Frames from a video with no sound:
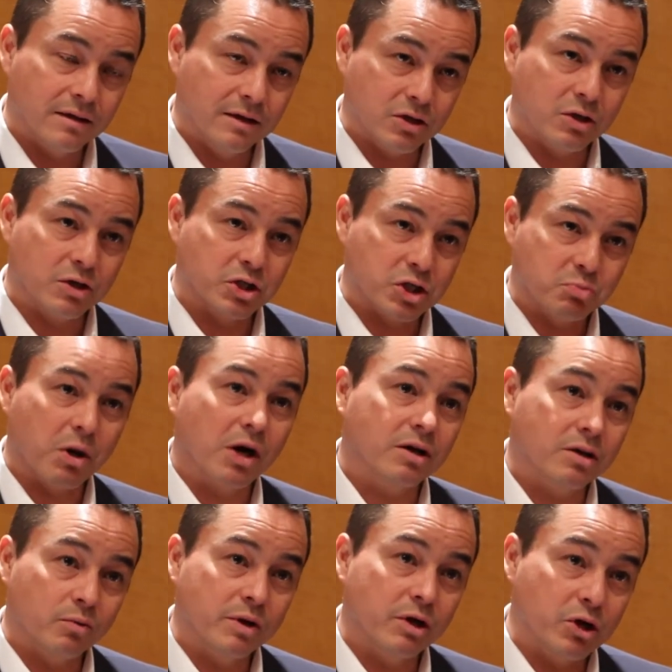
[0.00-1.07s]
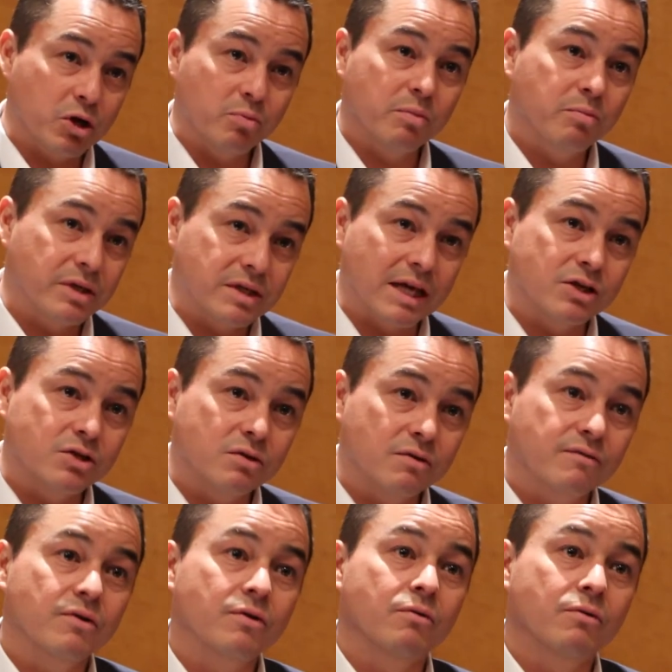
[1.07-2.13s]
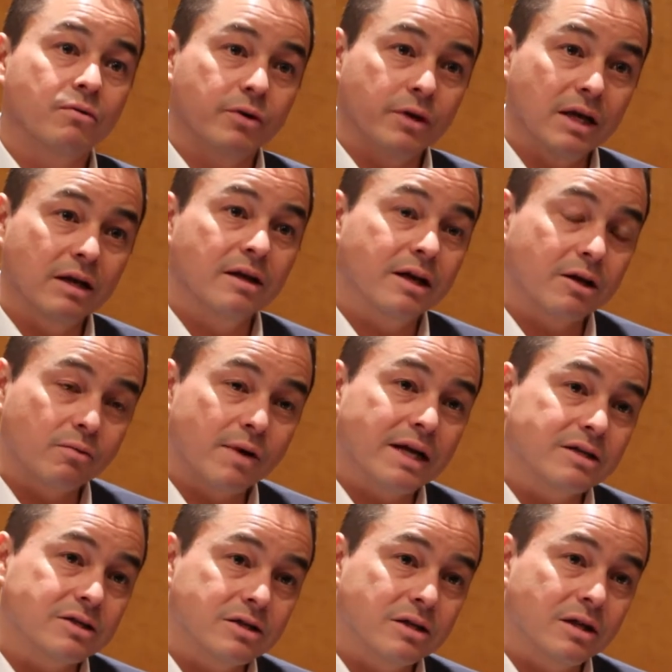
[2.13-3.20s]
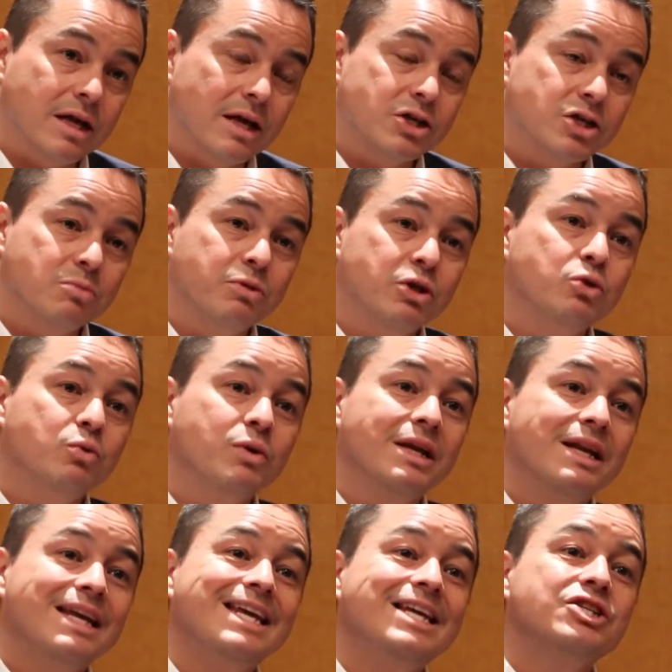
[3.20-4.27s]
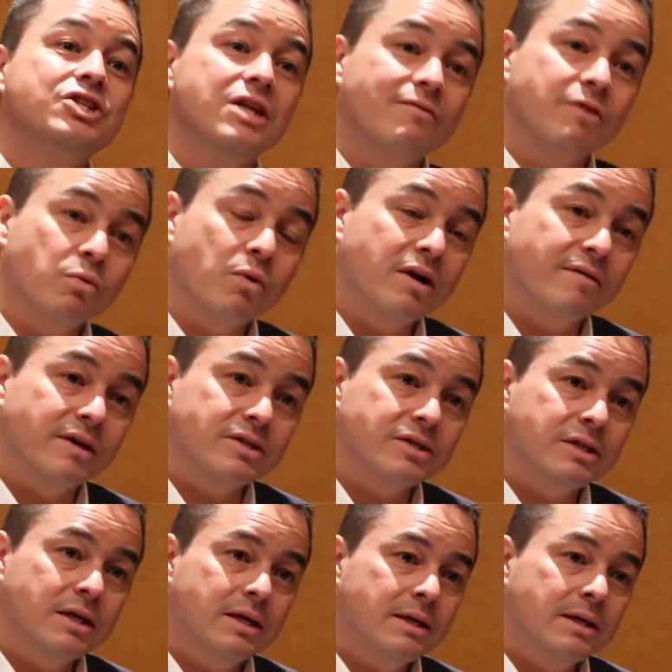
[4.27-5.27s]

is going to spark the real human potential for healing and reconciliation between each and every one of us.